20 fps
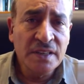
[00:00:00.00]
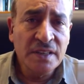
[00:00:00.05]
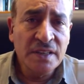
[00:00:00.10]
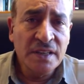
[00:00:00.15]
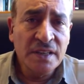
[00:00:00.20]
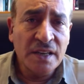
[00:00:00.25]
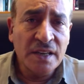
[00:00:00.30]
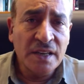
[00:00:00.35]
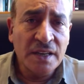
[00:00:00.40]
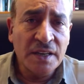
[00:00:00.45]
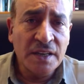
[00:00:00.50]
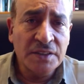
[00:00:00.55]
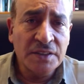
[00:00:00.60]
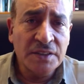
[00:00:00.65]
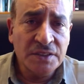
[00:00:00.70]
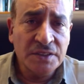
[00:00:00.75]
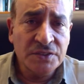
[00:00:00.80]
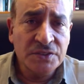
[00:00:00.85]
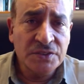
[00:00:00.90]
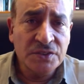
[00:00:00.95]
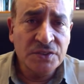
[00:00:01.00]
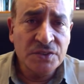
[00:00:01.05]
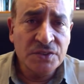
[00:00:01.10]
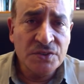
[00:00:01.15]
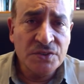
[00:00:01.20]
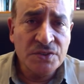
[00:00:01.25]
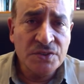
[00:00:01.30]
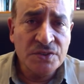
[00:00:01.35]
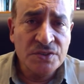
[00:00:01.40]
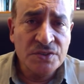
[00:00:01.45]
It
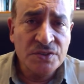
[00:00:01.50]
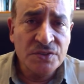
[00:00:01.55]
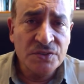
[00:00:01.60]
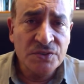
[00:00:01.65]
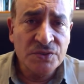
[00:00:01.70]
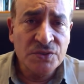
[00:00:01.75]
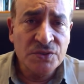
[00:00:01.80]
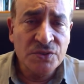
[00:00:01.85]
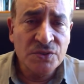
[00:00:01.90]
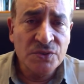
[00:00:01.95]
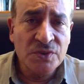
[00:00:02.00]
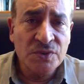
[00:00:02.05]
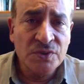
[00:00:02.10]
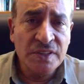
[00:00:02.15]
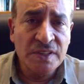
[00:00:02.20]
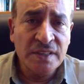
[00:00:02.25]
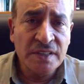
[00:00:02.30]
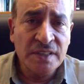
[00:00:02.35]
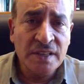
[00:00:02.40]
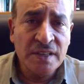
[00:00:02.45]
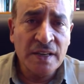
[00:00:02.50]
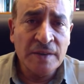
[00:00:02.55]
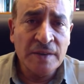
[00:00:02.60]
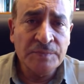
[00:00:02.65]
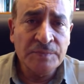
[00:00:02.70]
introduces you to the